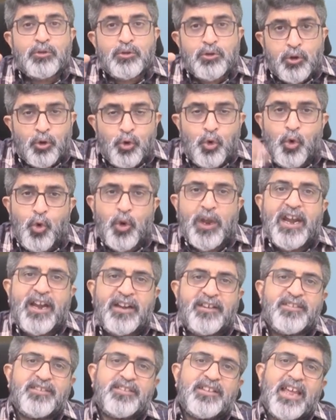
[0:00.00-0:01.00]
through
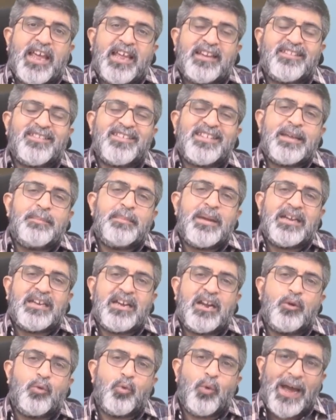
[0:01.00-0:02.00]
its
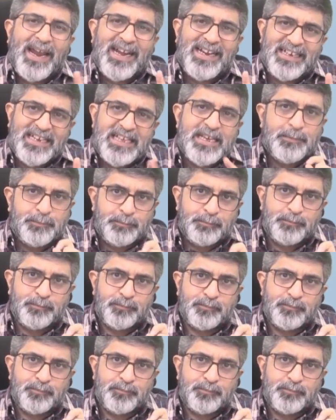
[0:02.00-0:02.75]
estimated Y T M